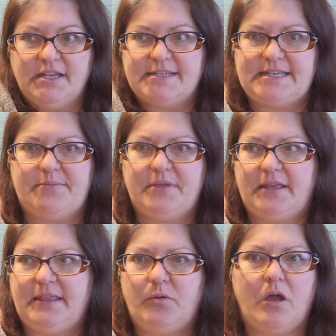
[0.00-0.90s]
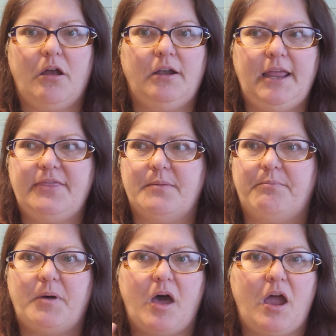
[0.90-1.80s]
It seemed like they were already at the
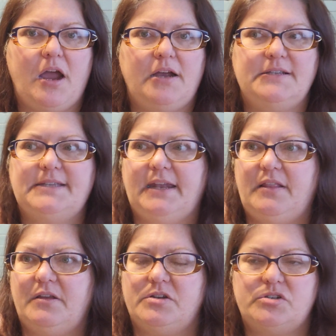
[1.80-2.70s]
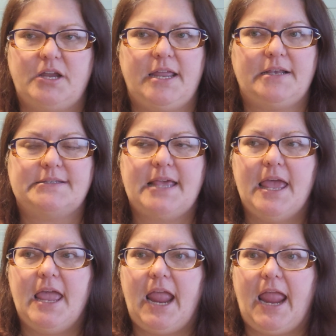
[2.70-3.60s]
bars getting their drinks,
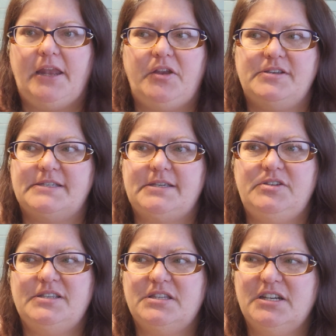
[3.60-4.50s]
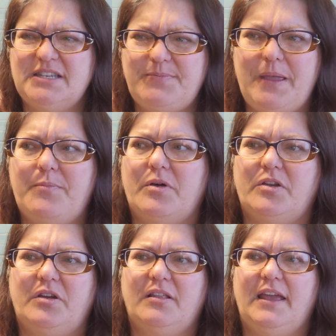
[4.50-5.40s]
and you just looked at people and
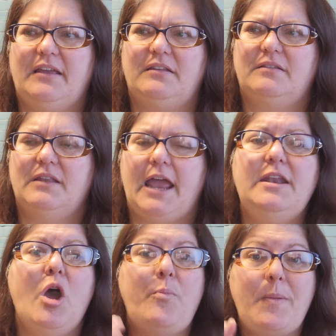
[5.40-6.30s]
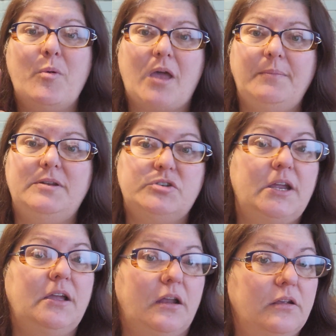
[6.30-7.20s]
you're like, I know people come to
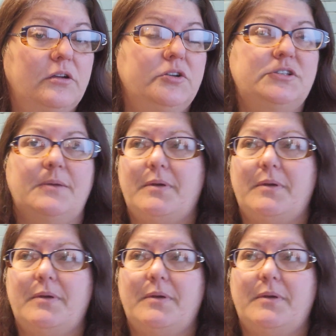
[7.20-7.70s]
drink on a cruise ship.